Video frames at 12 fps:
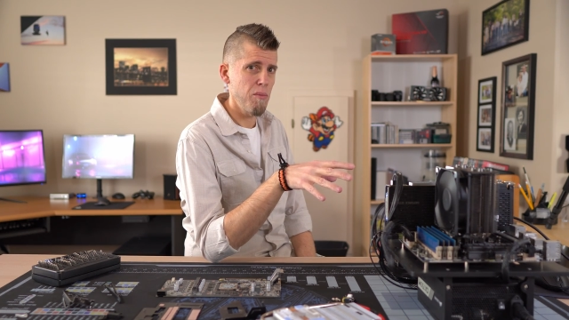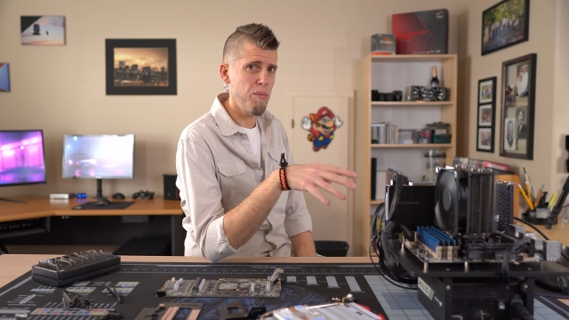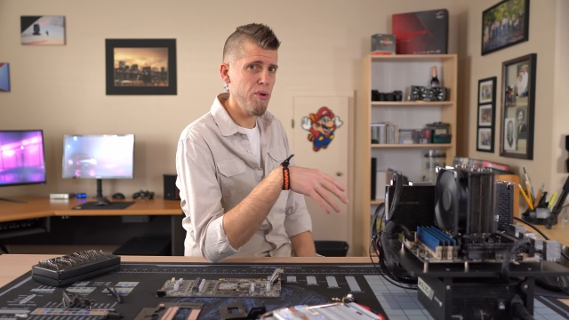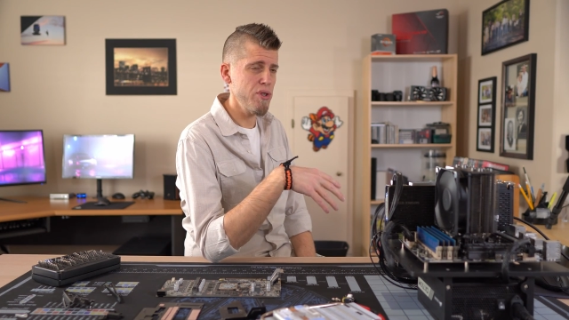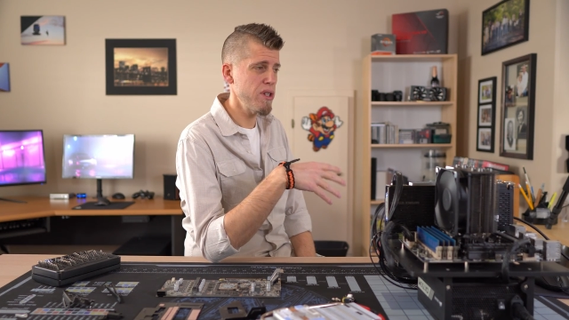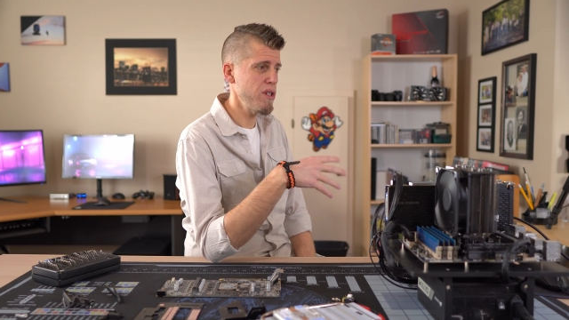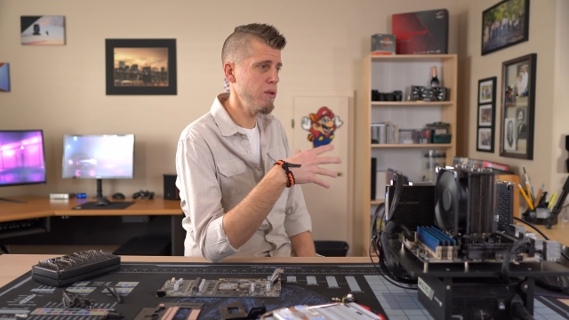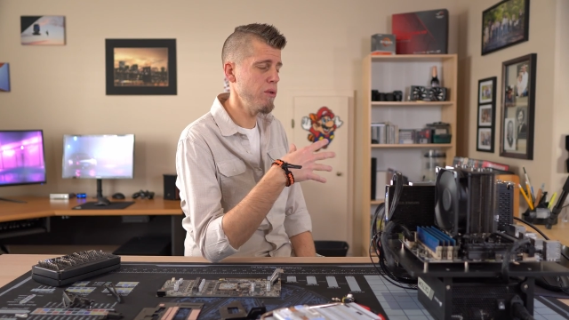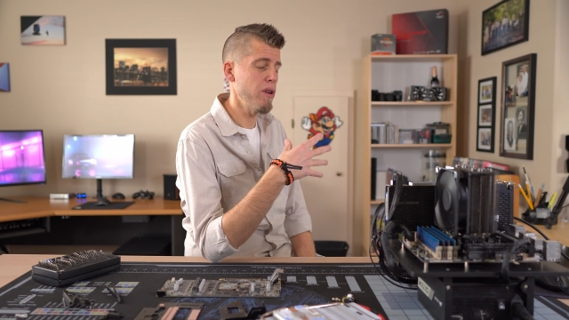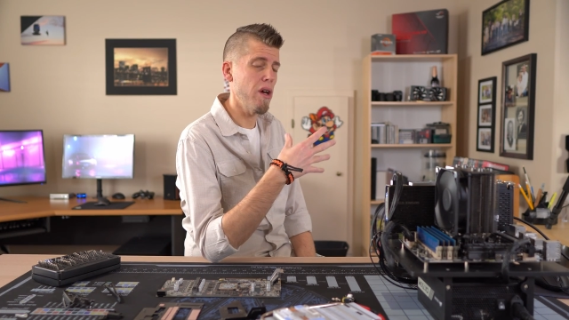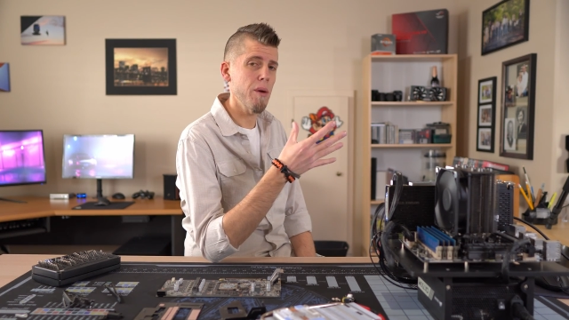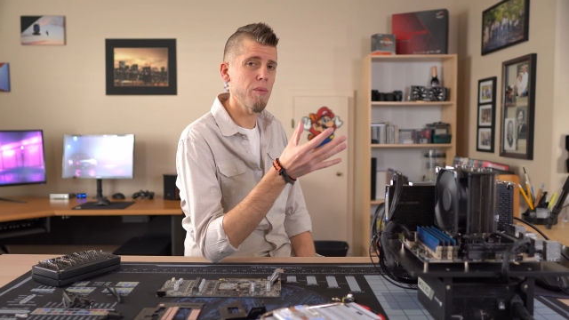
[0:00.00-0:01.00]
pushing
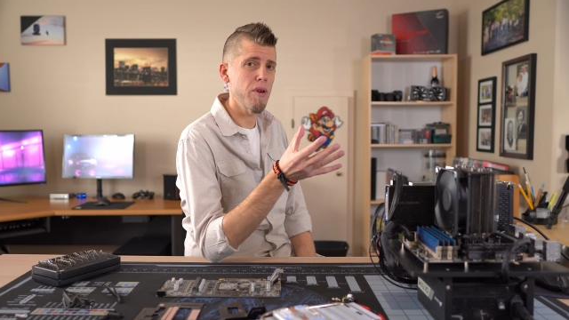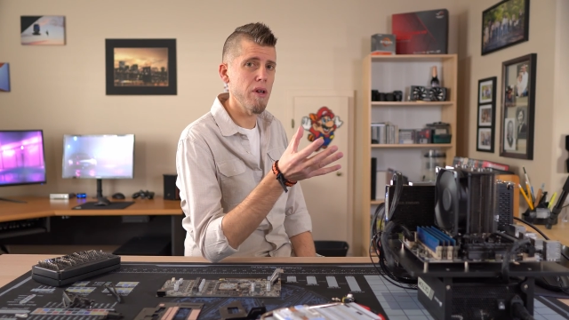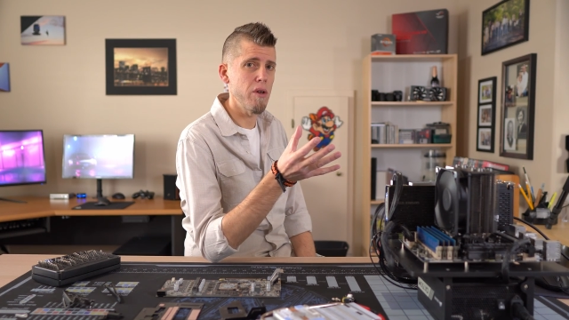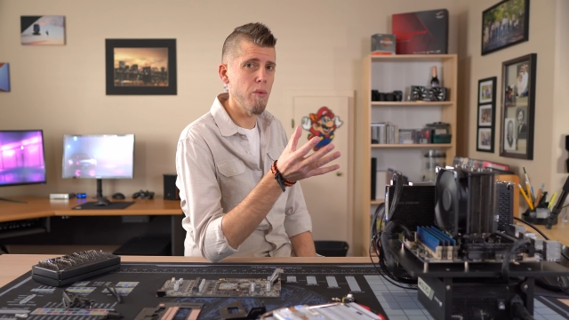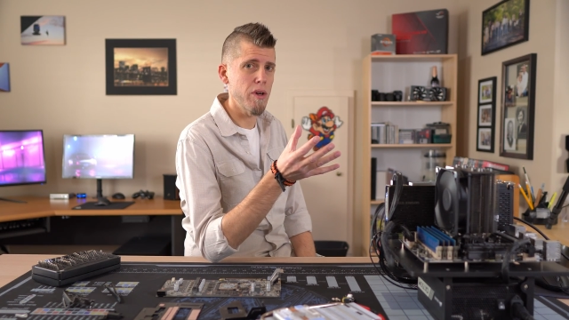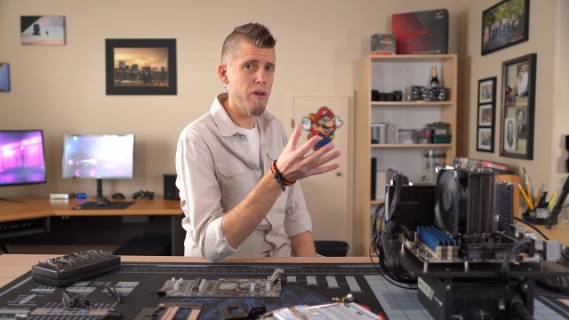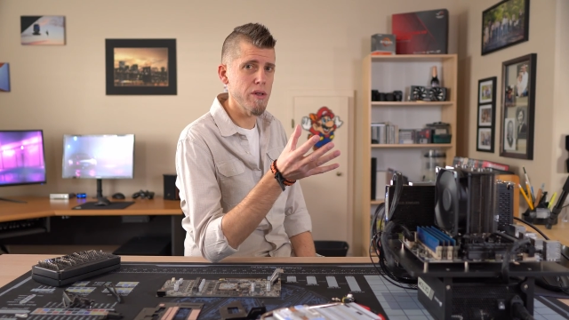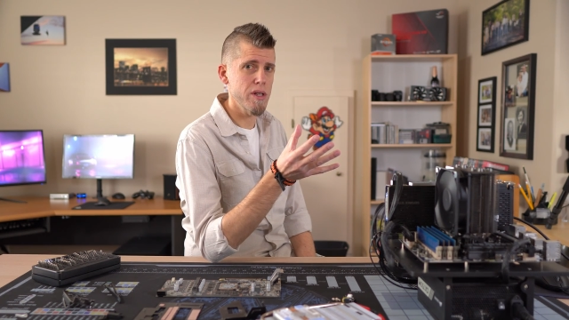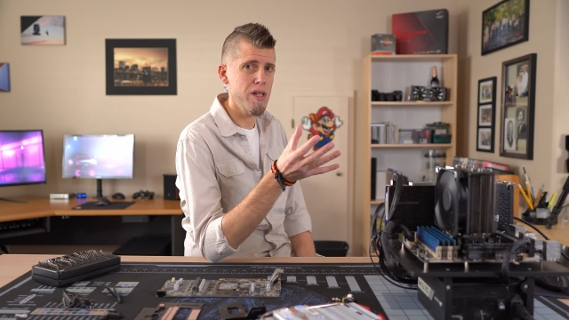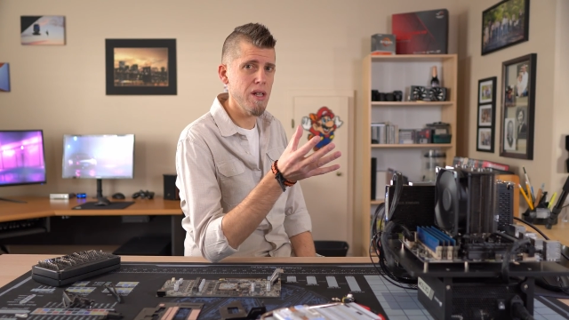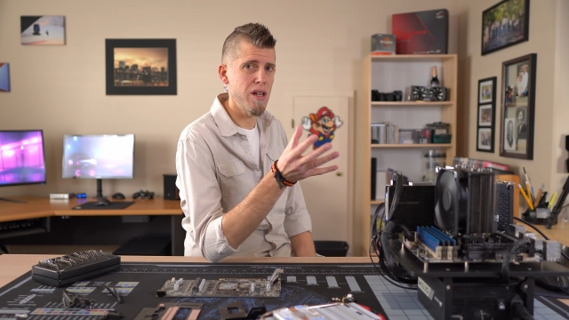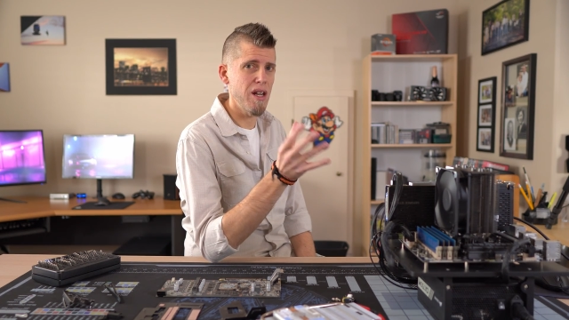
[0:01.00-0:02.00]
you to upgrade to Windows
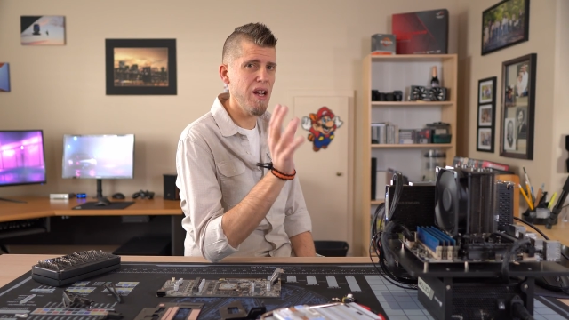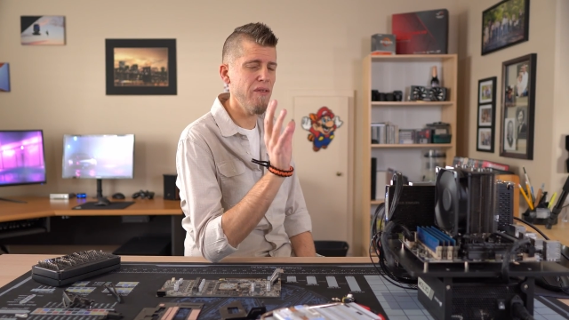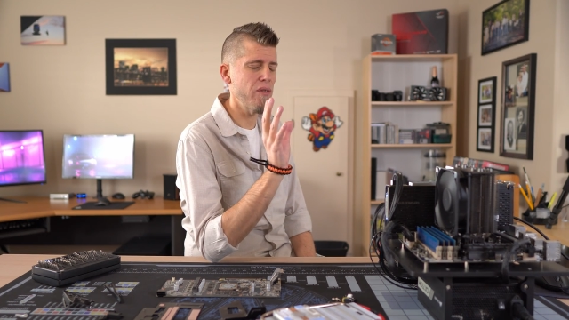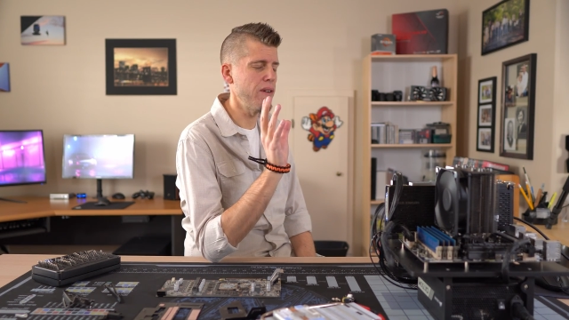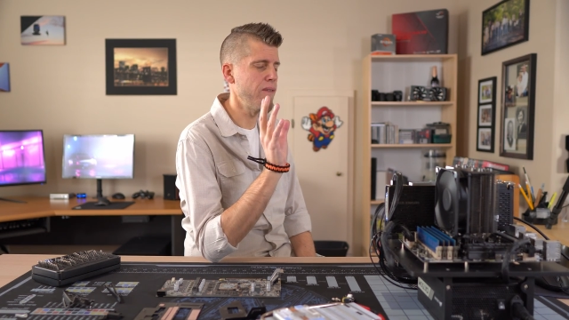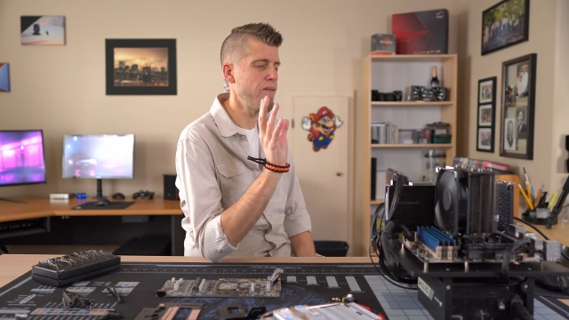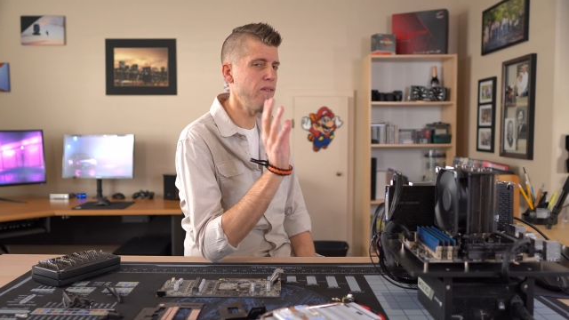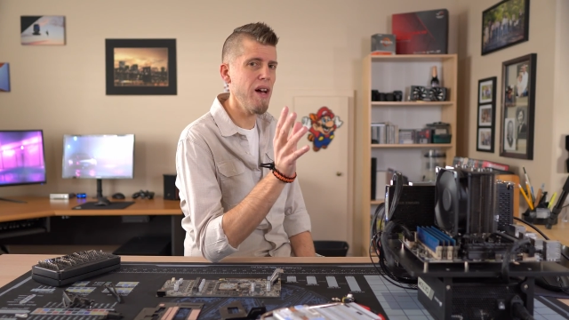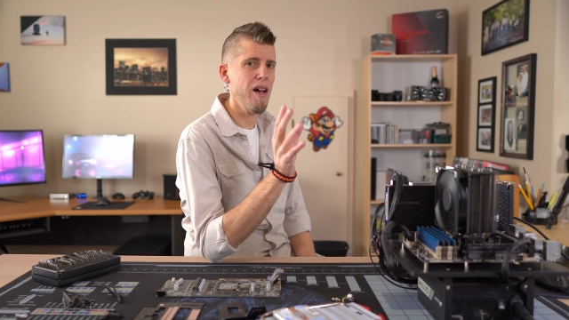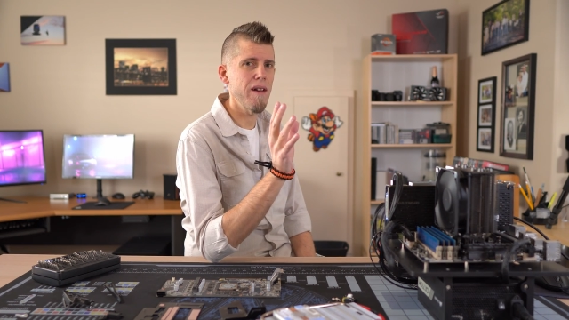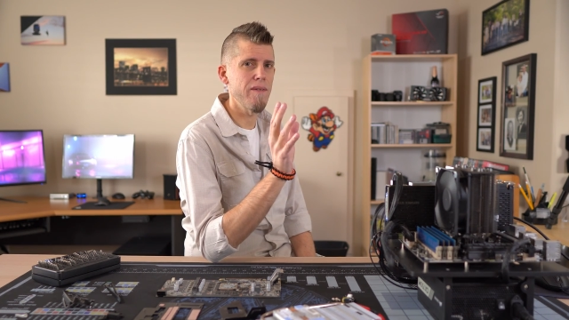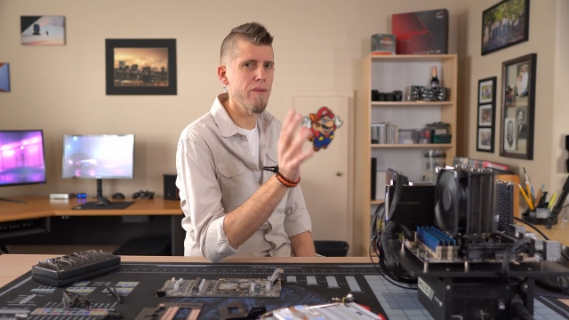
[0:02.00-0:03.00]
10 every
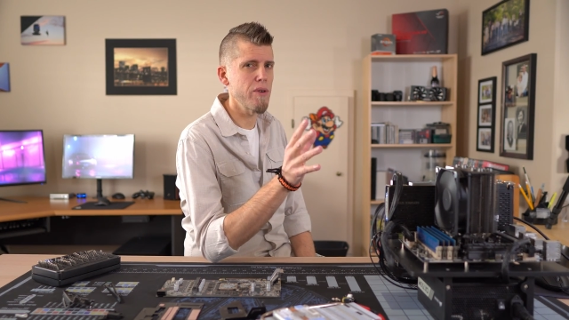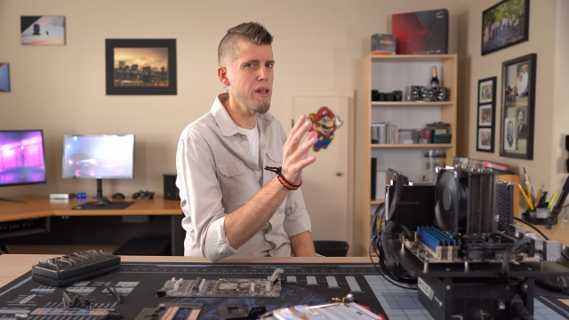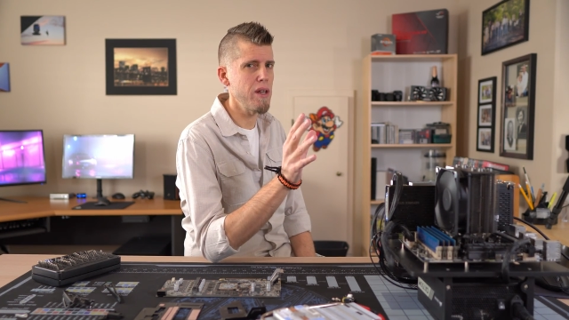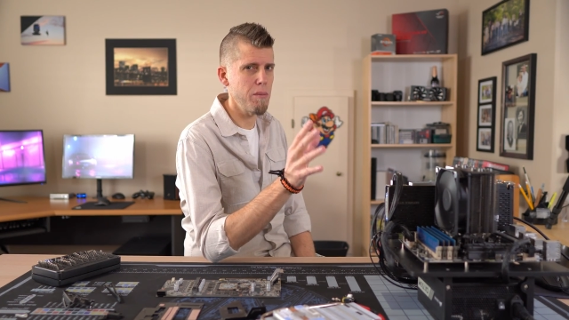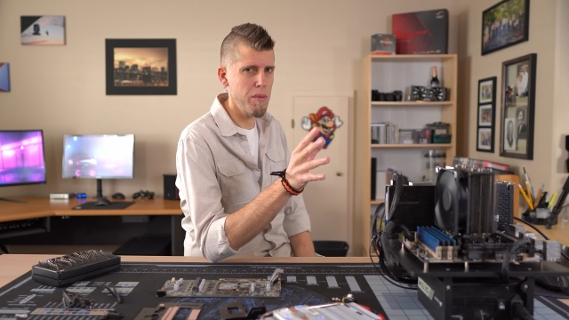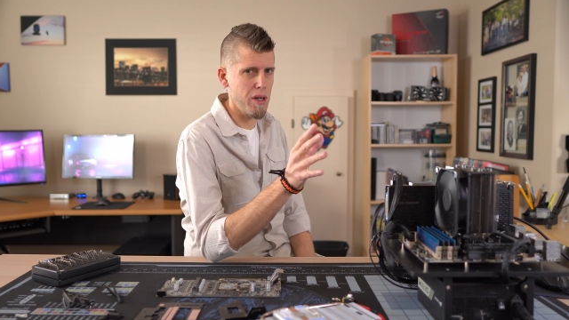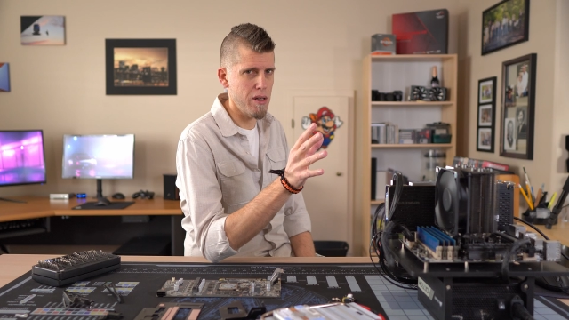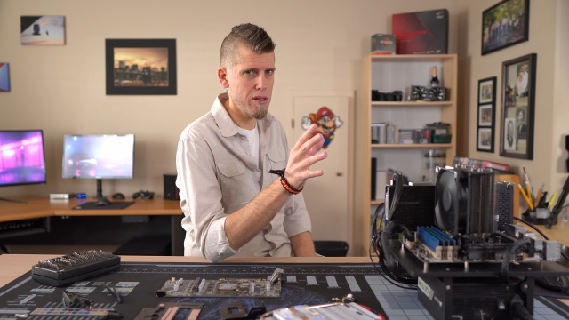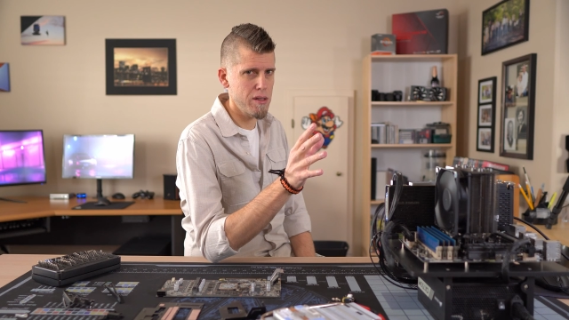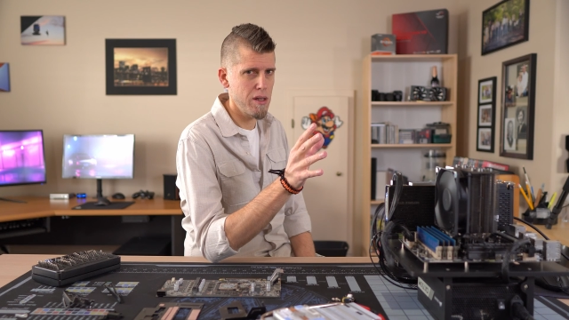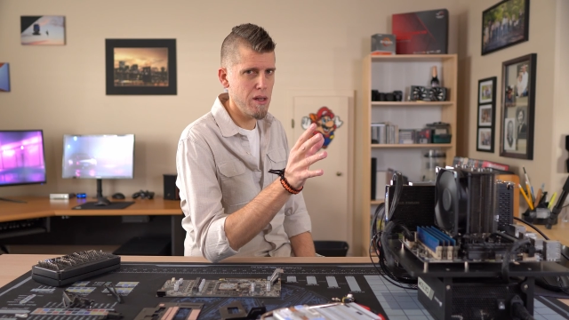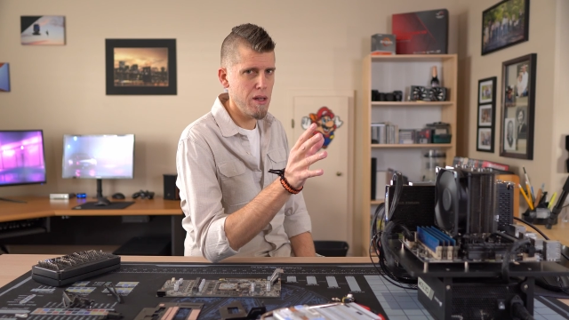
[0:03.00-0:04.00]
5 freaking minutes.